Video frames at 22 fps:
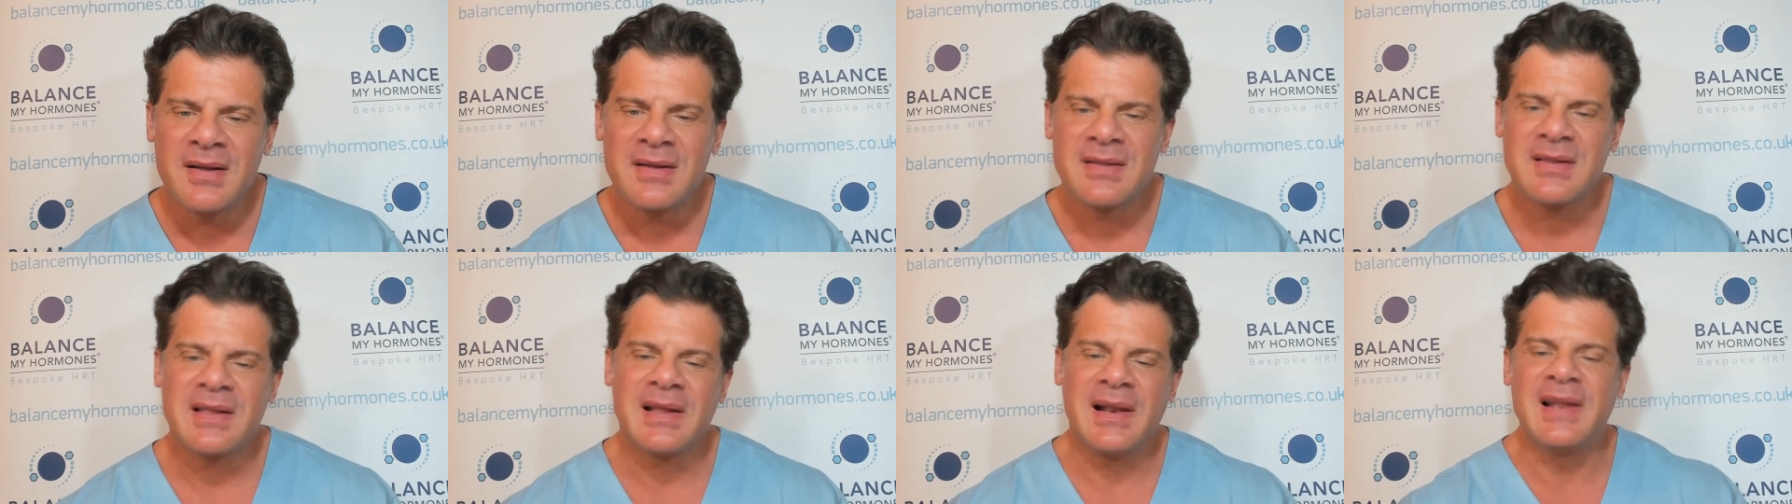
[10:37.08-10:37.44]

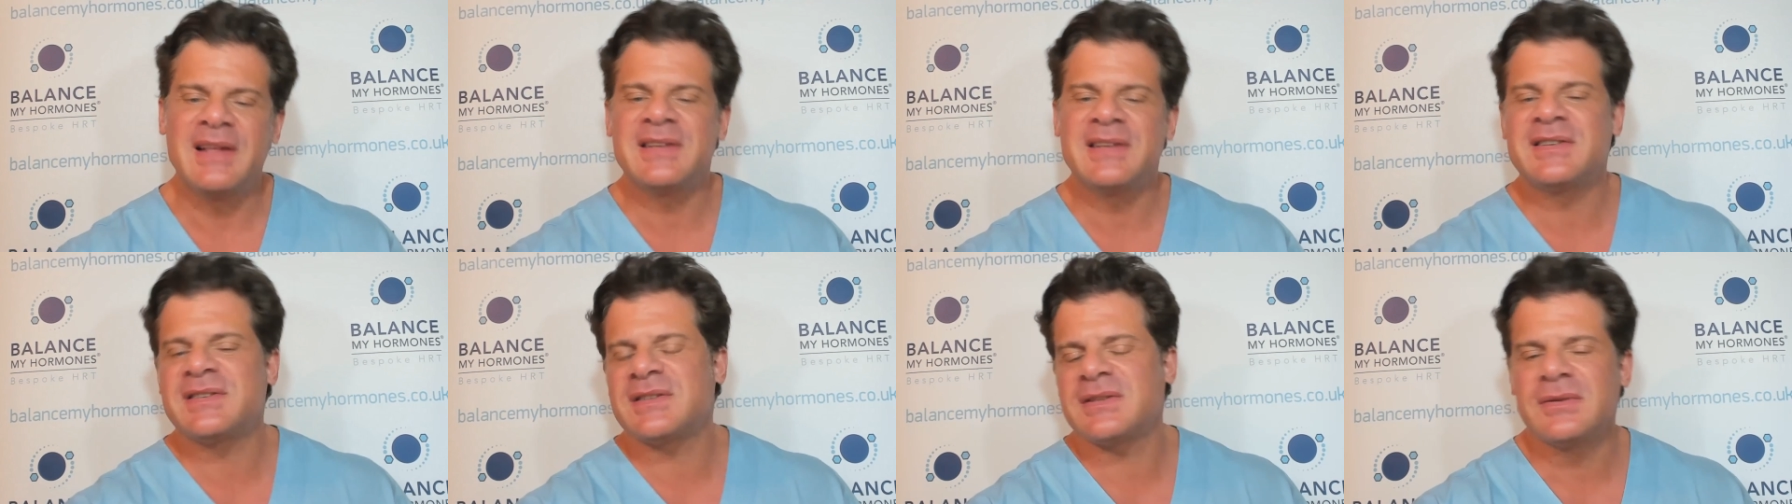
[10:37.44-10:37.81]
that
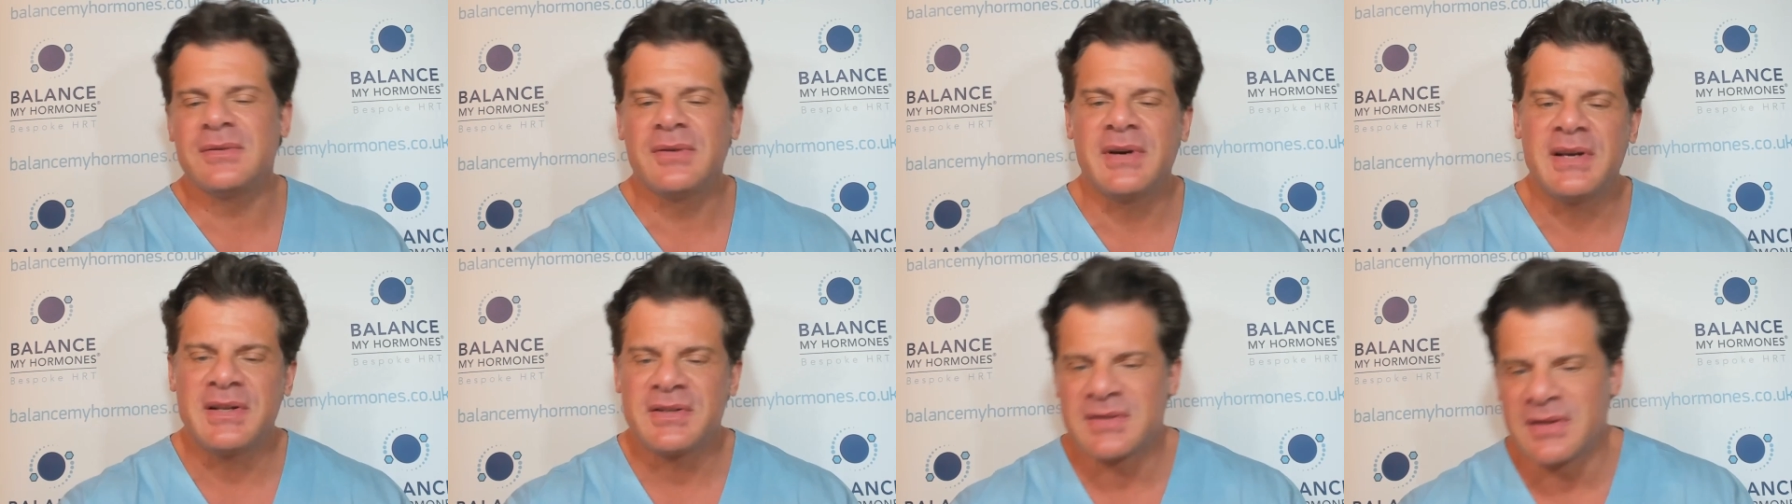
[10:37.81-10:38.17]
leads
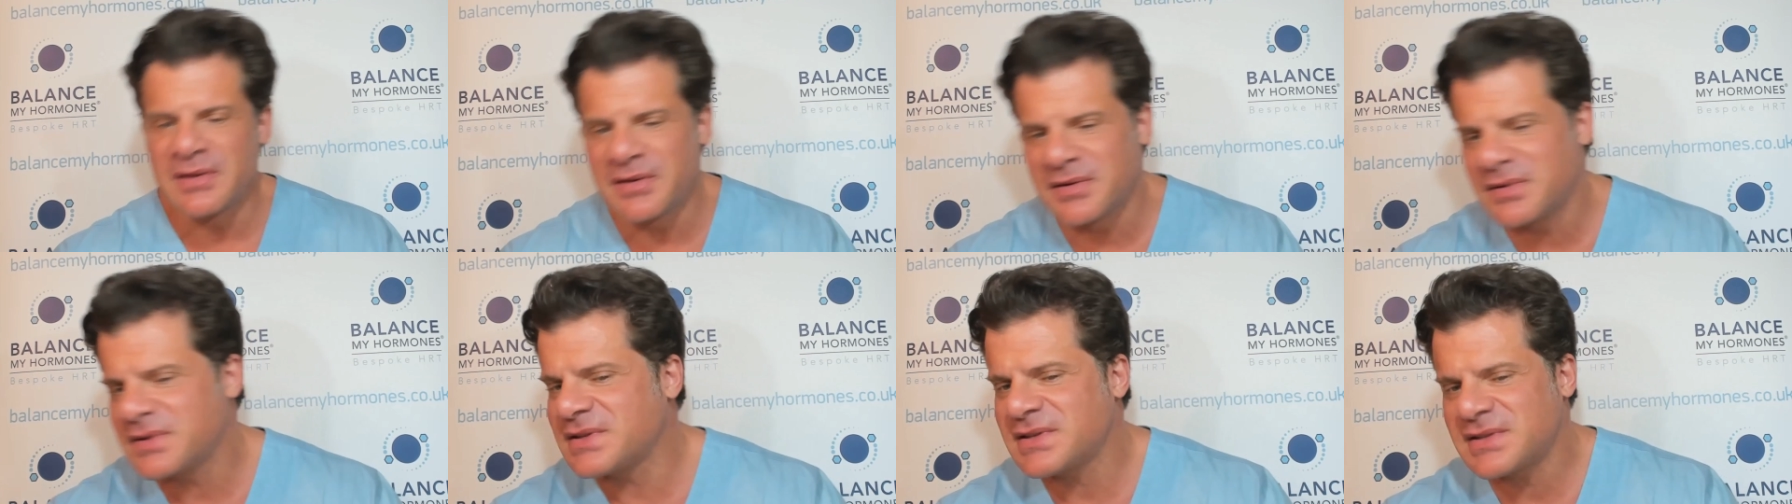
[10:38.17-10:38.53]
to
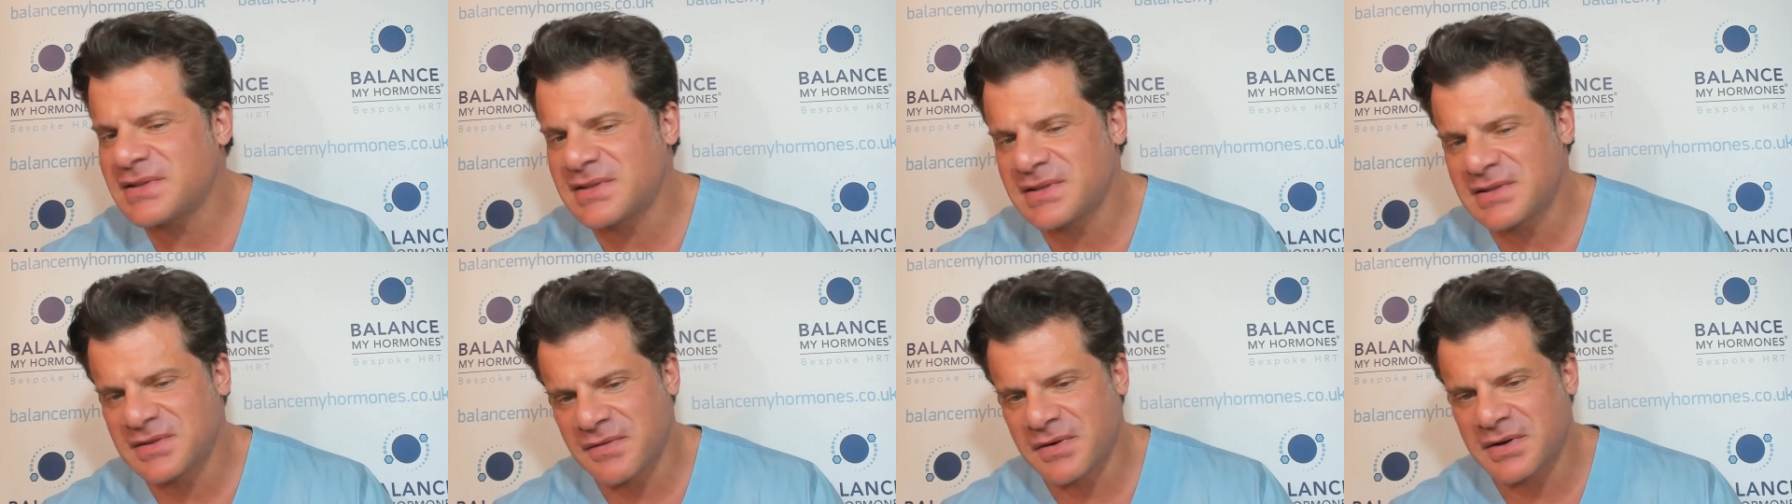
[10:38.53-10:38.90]
insulin
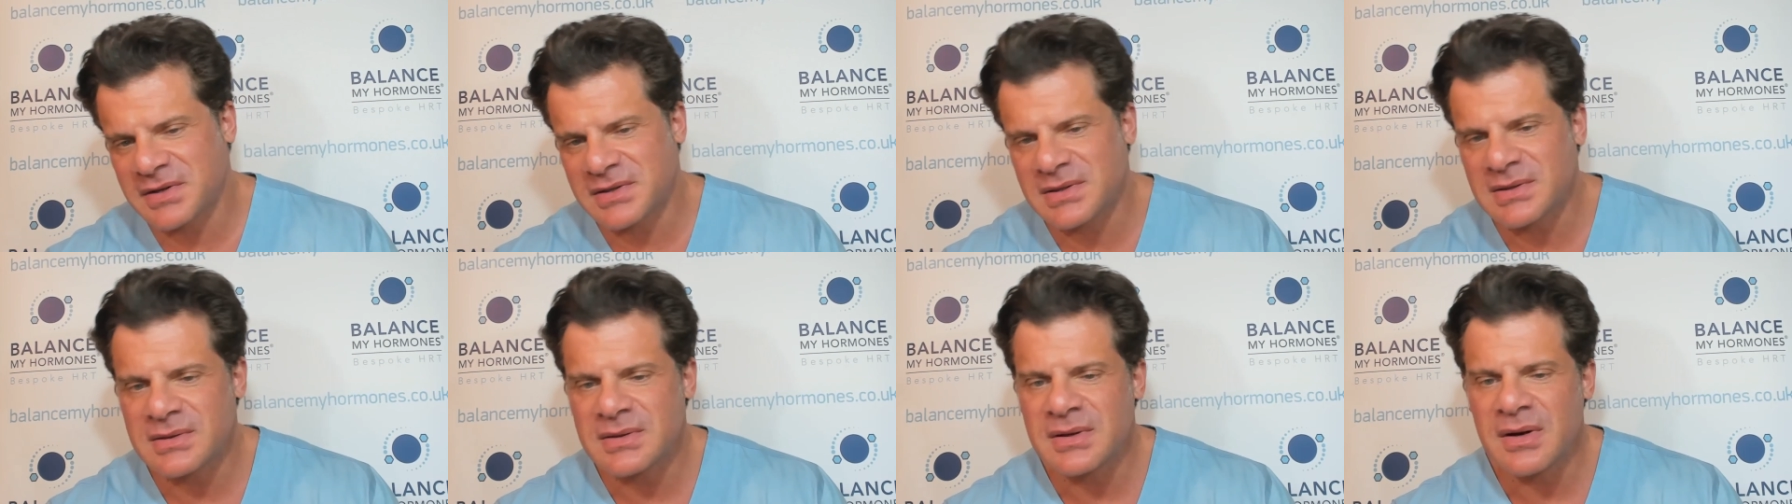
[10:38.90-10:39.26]
resistance, for instance,